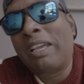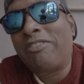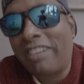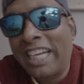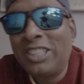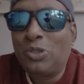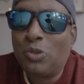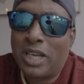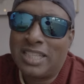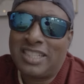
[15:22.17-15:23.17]
my friends
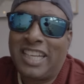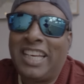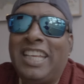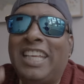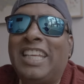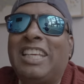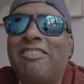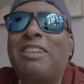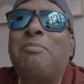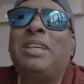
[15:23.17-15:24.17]
who has really
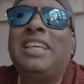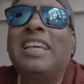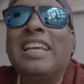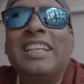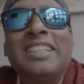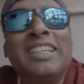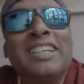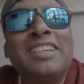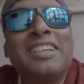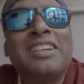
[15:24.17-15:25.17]
given me
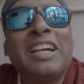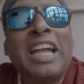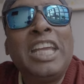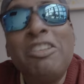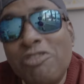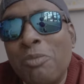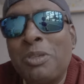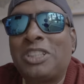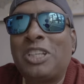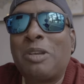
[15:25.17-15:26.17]
the
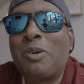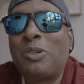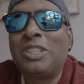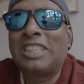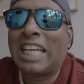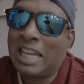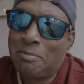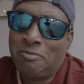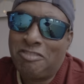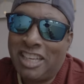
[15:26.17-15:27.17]
information about this, and I
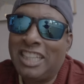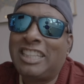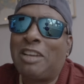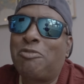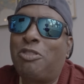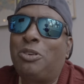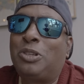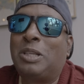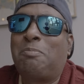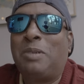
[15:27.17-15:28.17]
am very thankful
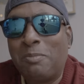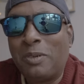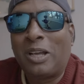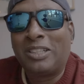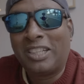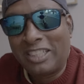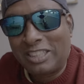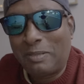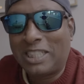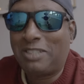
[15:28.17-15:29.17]
to the people or the
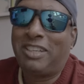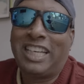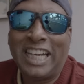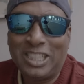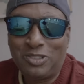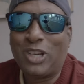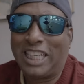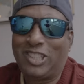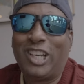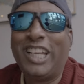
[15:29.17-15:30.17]
specific ladies who
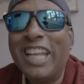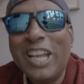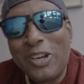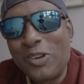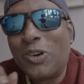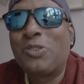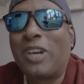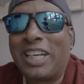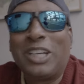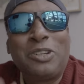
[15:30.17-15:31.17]
actually don't
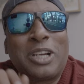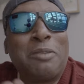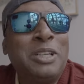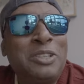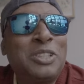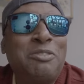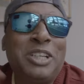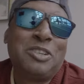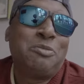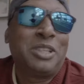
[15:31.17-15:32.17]
wanted to come into the
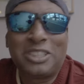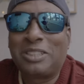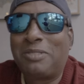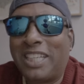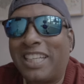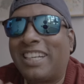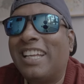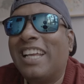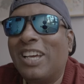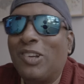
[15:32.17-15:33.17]
video because of their
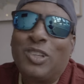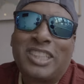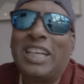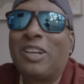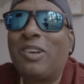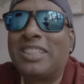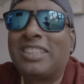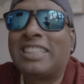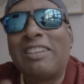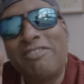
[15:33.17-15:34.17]
rules and
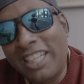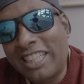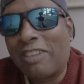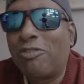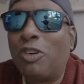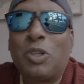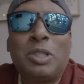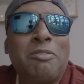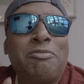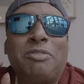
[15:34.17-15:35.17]
regulations. I am very thankful to
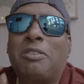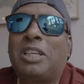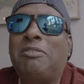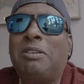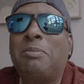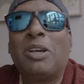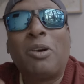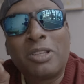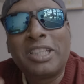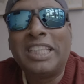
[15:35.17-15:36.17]
them for giving me
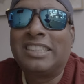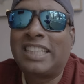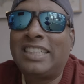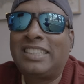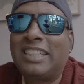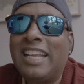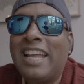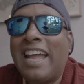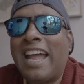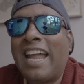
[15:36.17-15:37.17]
all the insights,
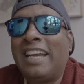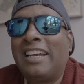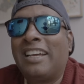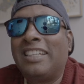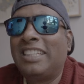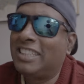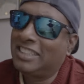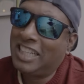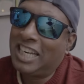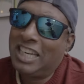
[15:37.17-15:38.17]
and uh, this
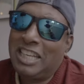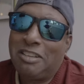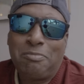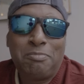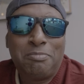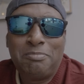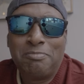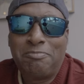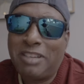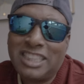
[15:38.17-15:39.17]
is really a
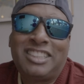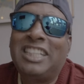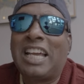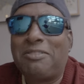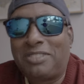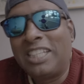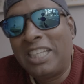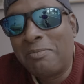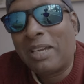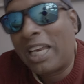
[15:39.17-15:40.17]
best thing I have seen
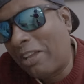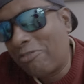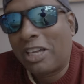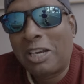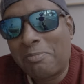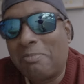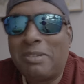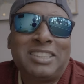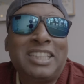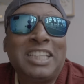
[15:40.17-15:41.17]
in my life, one of the
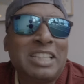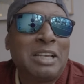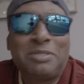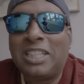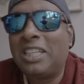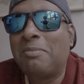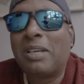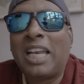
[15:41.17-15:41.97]
best things I have seen in my